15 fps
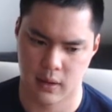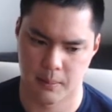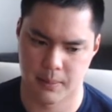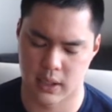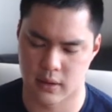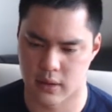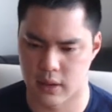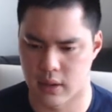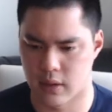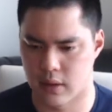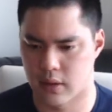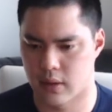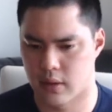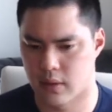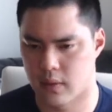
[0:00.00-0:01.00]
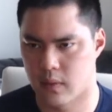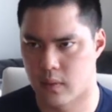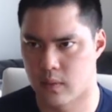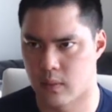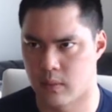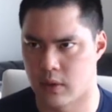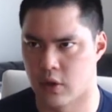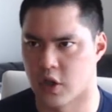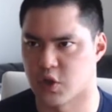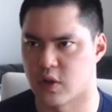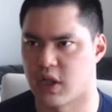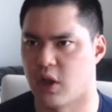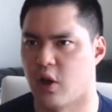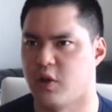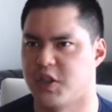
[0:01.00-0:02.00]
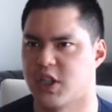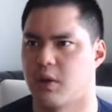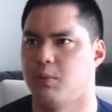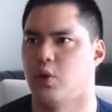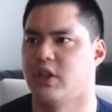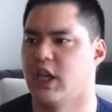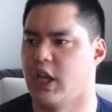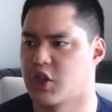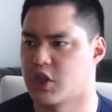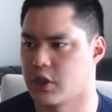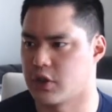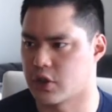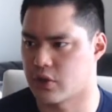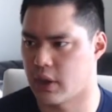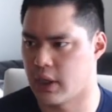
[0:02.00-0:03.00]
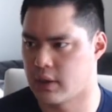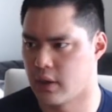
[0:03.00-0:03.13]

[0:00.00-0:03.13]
But you also get all these like mutations, right?